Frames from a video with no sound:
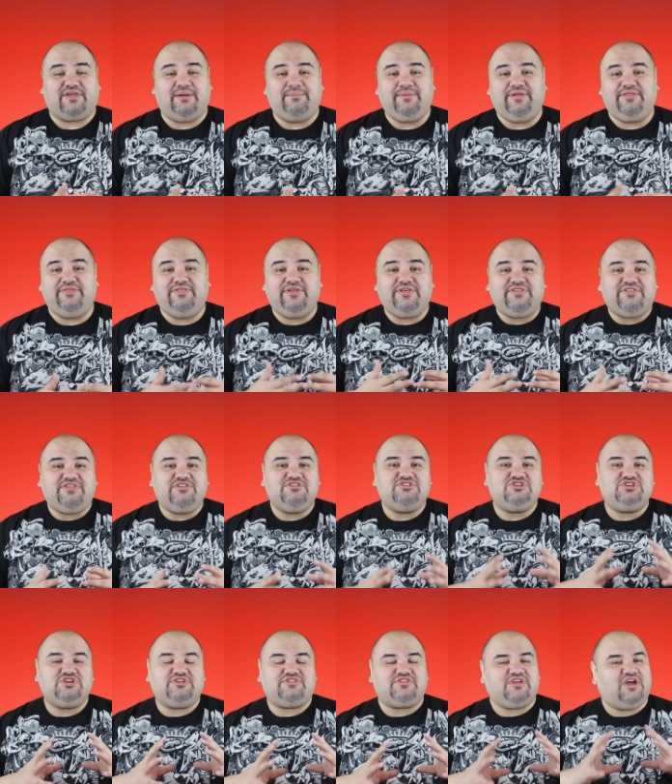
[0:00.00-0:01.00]
I mean, this is
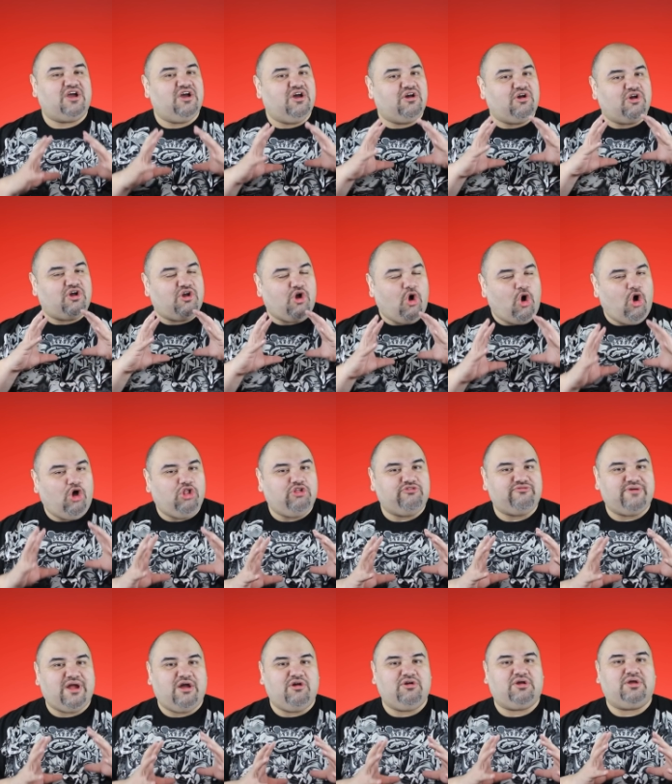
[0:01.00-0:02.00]
just a
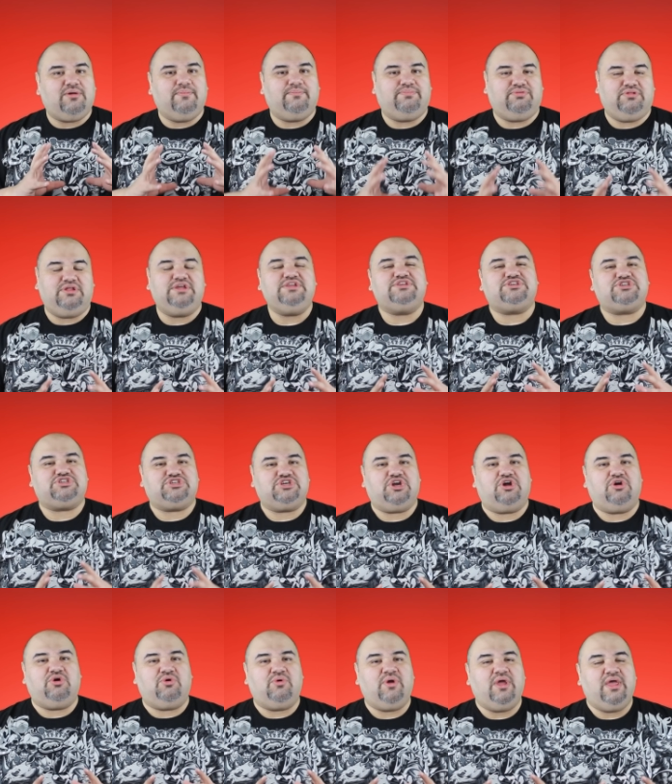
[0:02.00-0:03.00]
all-around complete
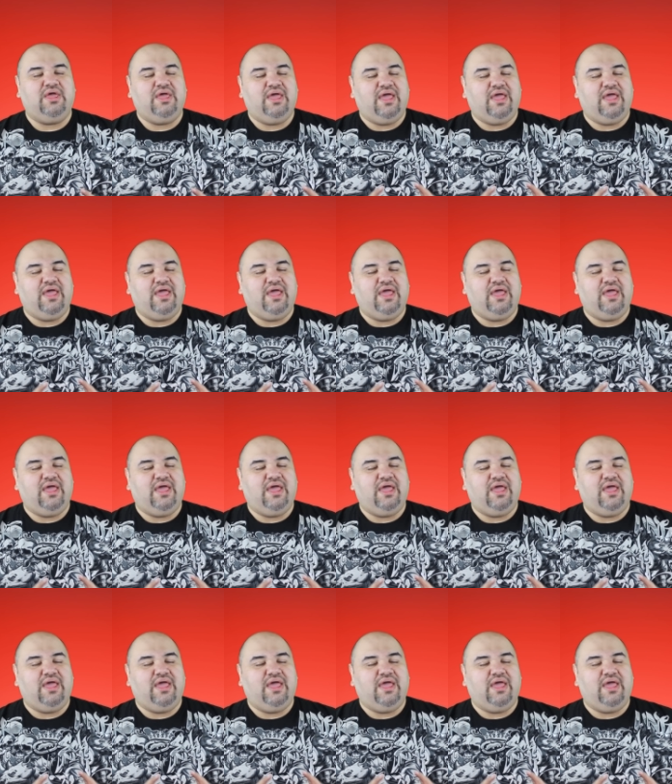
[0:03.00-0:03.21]
show,